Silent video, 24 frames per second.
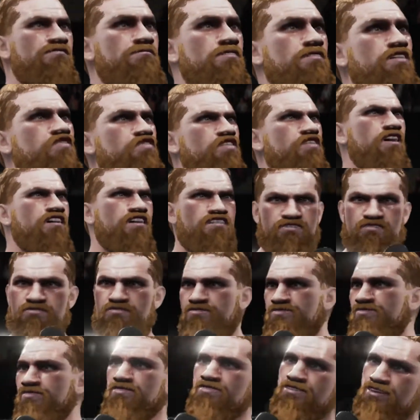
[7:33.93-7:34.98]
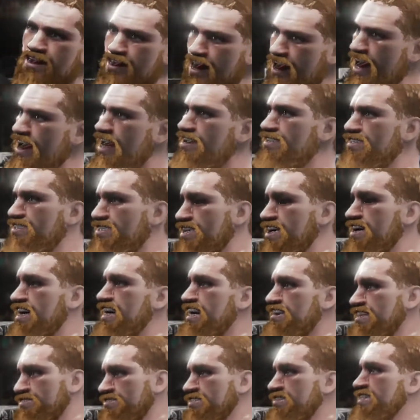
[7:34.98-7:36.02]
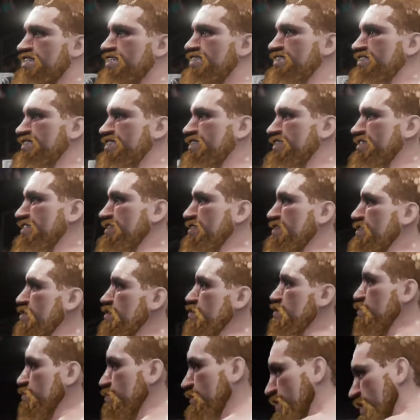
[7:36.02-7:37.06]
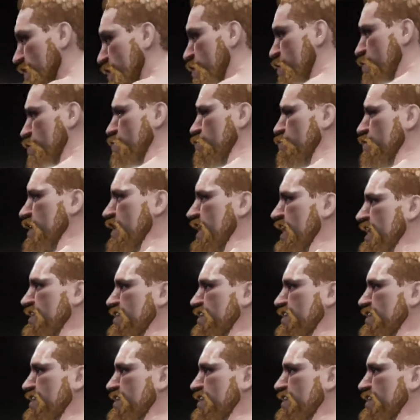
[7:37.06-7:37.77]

take the champ champ out of his element. But when it comes to